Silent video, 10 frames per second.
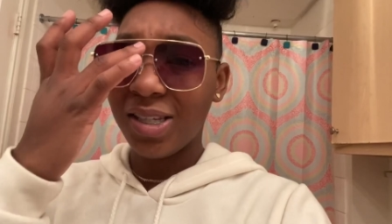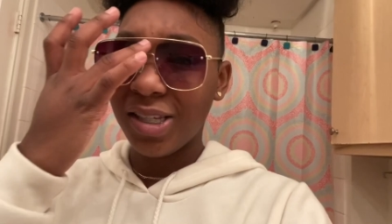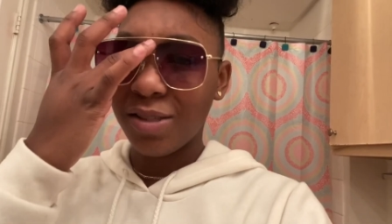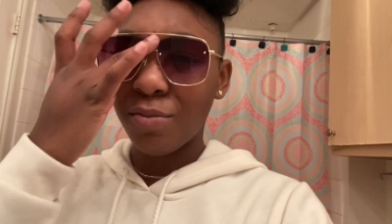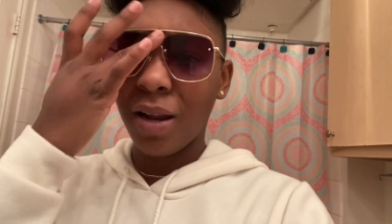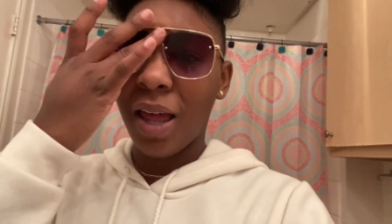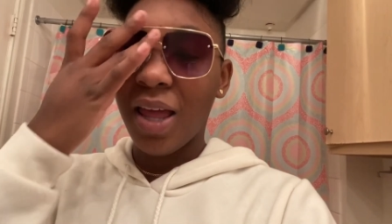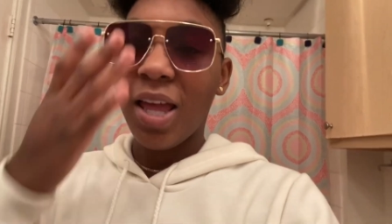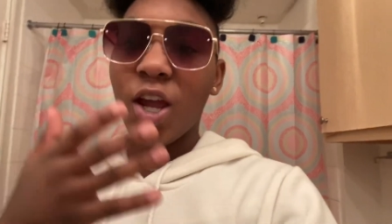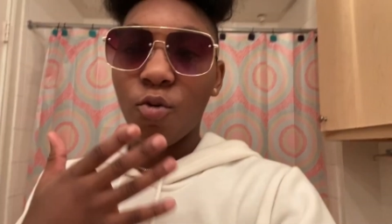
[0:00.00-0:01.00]
shit smell like
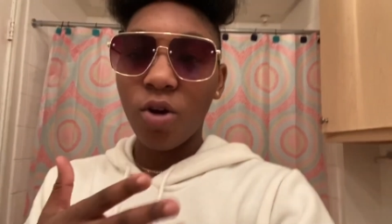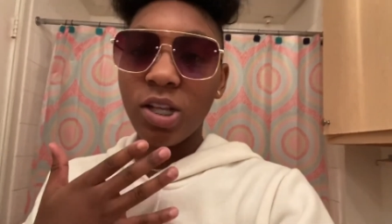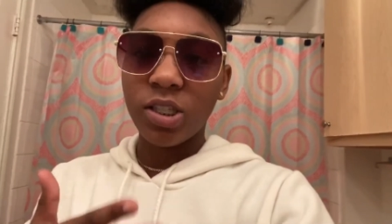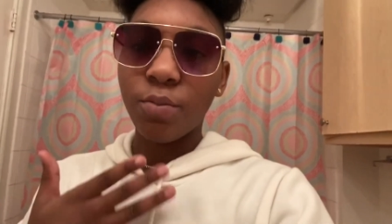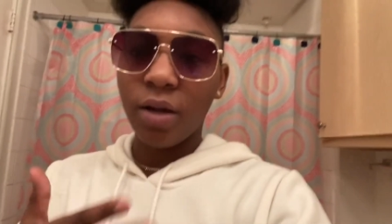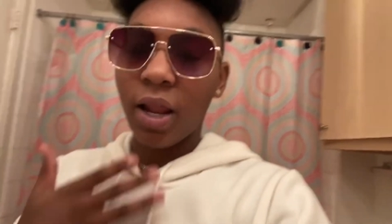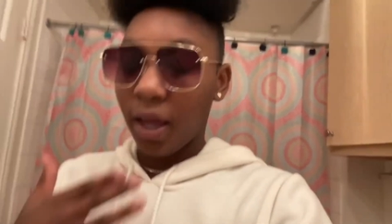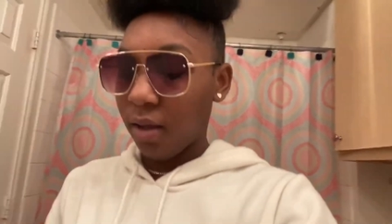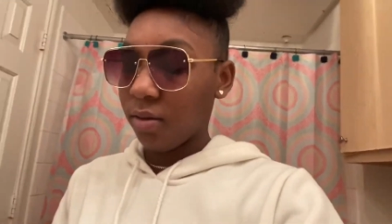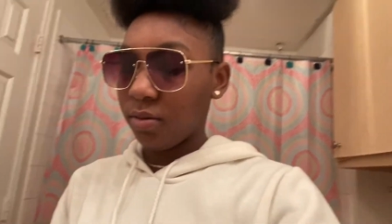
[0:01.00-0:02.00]
it really smell
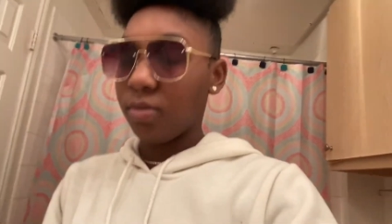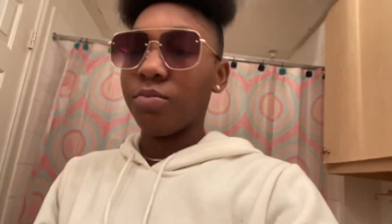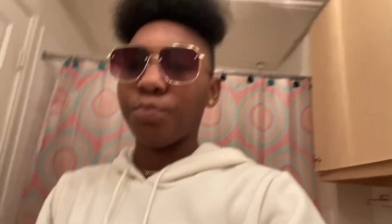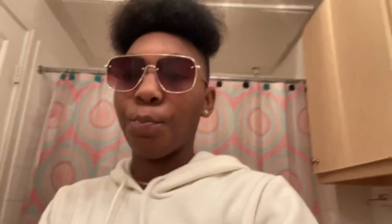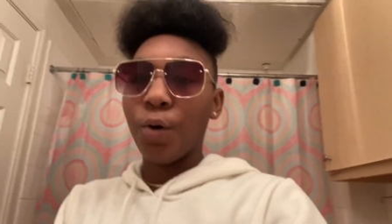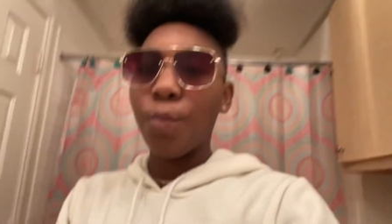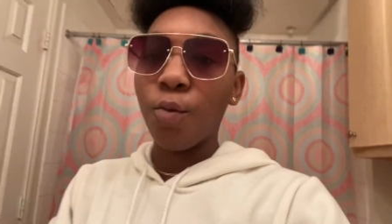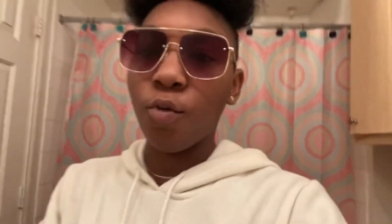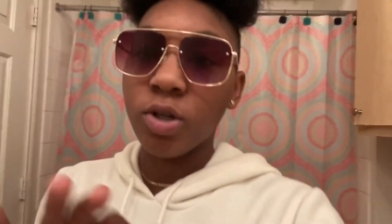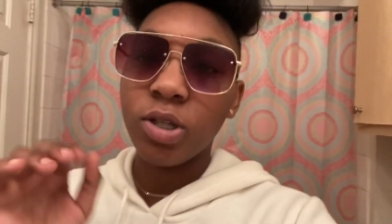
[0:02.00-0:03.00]
like boo
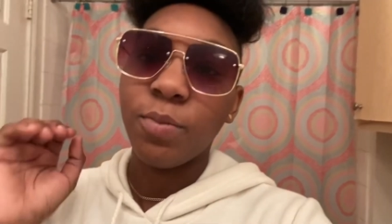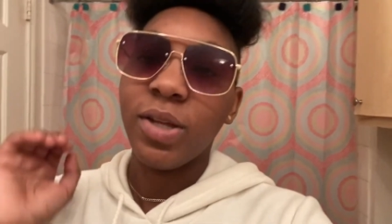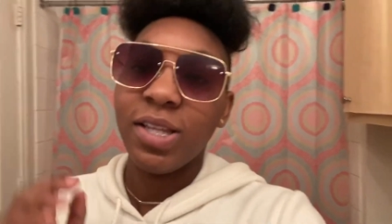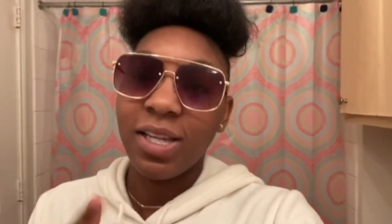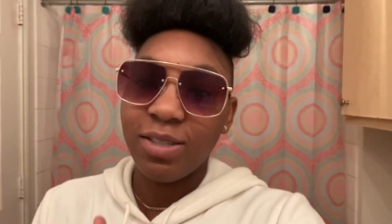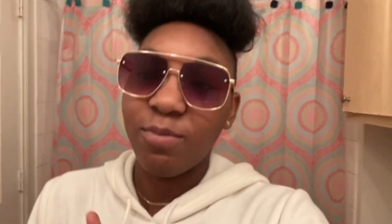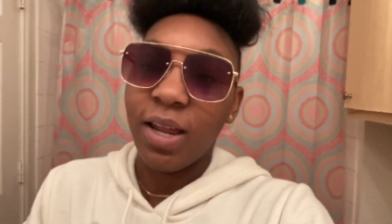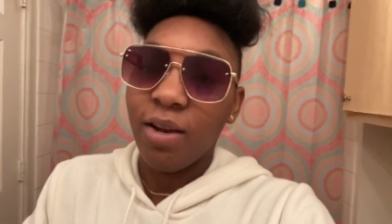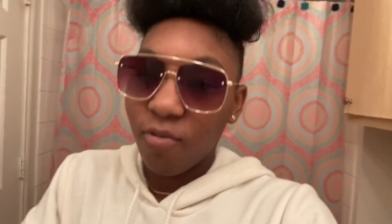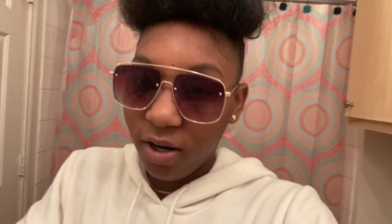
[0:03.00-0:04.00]
boo or something. It just smell
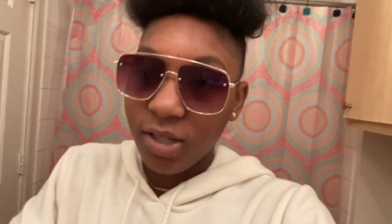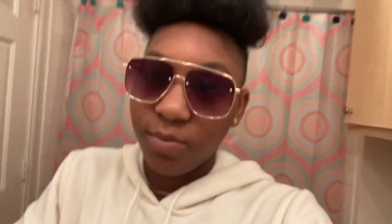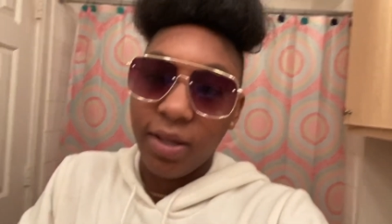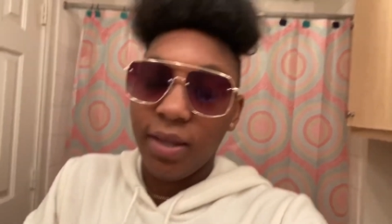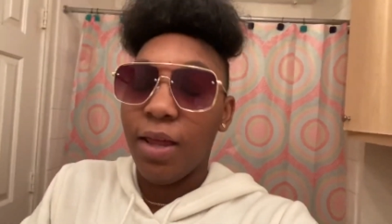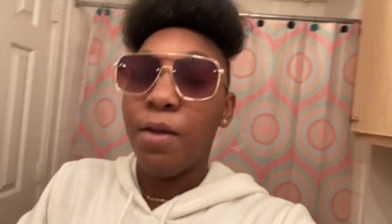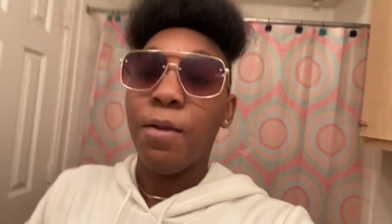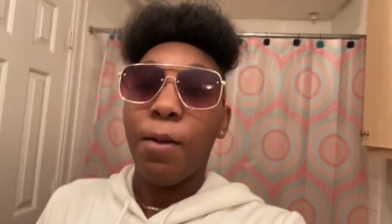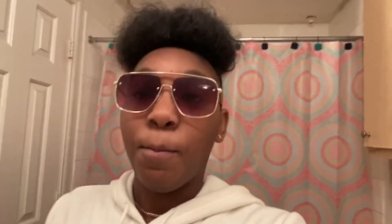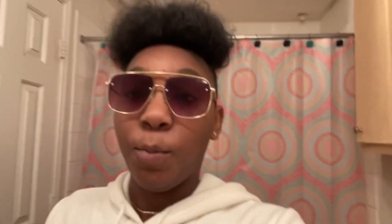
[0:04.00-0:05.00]
like really smell like that.
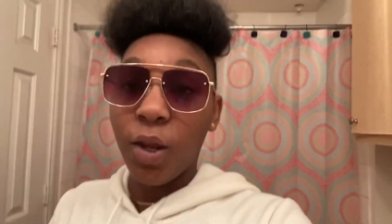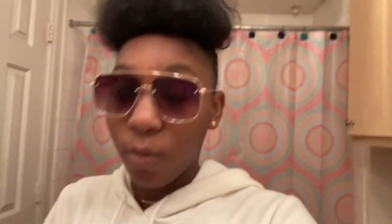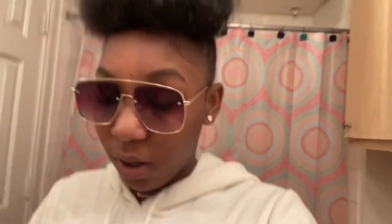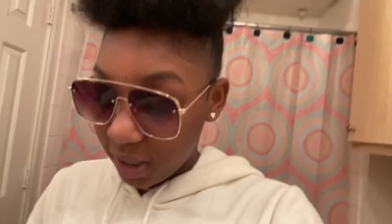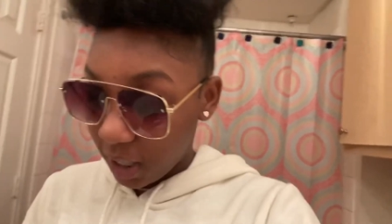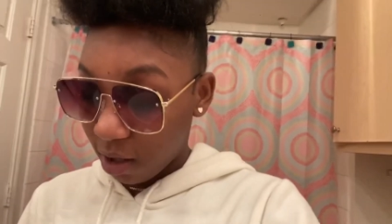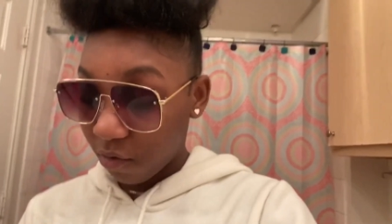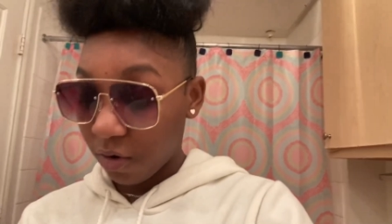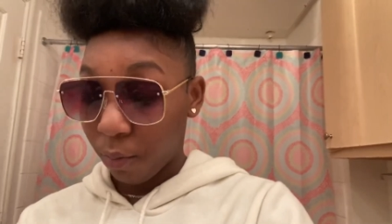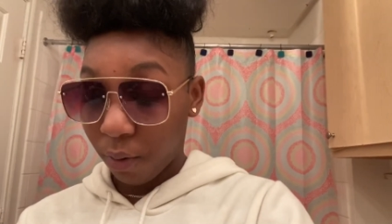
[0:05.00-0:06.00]
Anyways, y'all, I'm
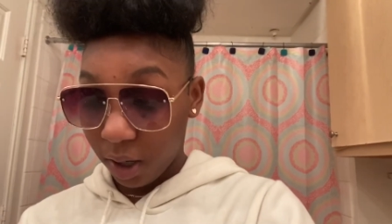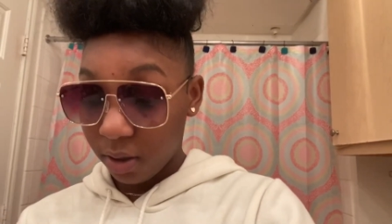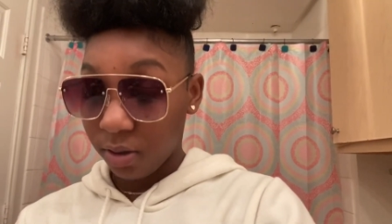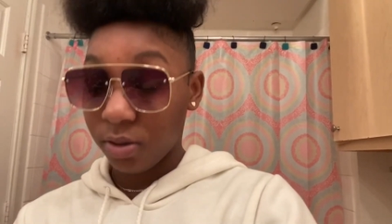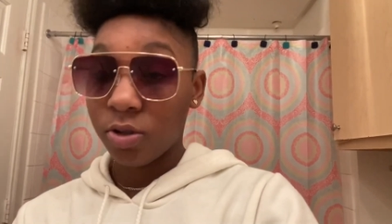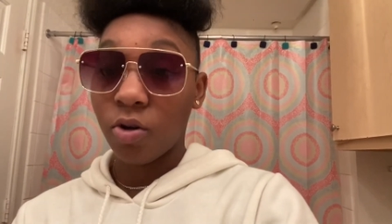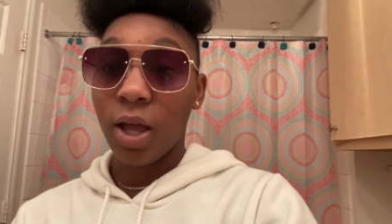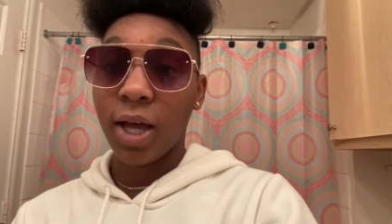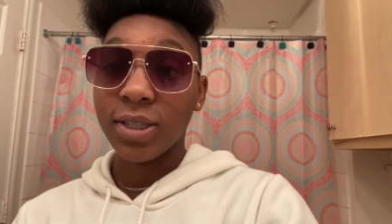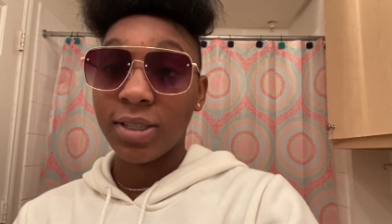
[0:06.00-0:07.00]
finna prank her. So
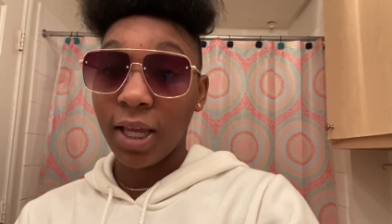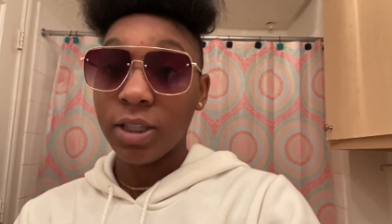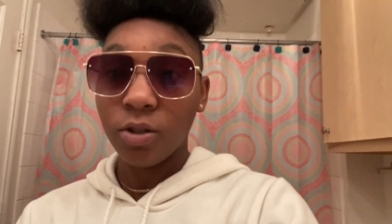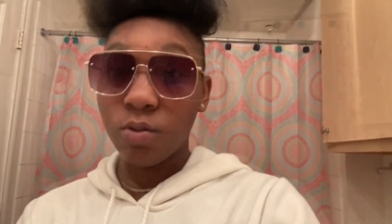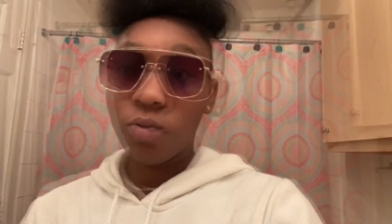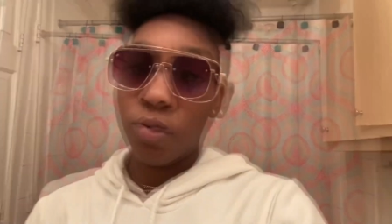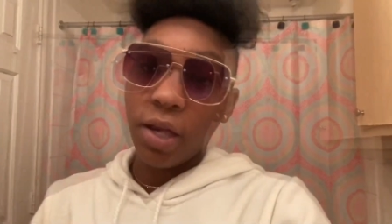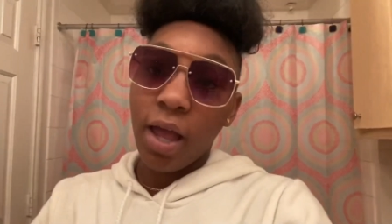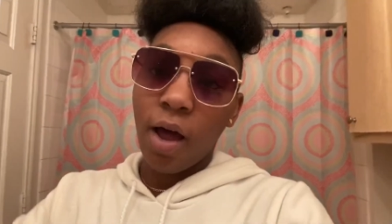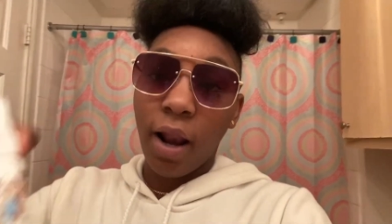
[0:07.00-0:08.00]
y'all stay tuned. Okay, y'all